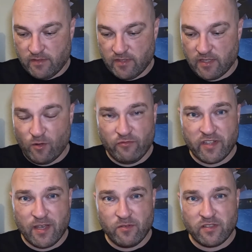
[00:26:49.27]
is it over a
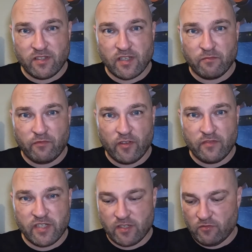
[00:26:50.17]
thousand? Is it
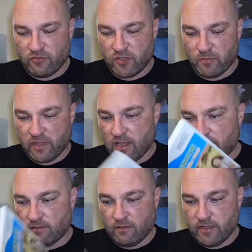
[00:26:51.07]
five, six hundred, something like
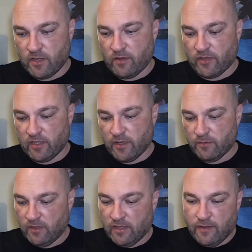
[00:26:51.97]
that? I don't have a clue.
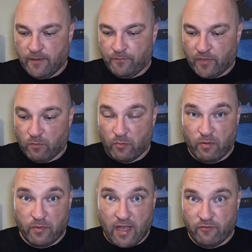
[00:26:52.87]
But we
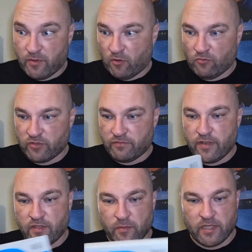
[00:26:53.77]
probably have about one hundred
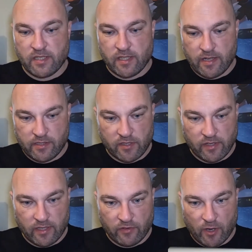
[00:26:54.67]
fifty of them at this stage, so
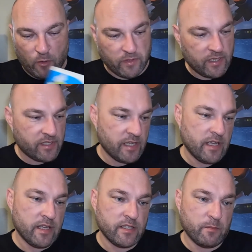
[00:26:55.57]
you never know. But this
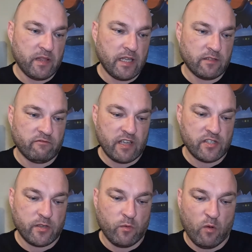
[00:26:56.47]
is Planet Rescue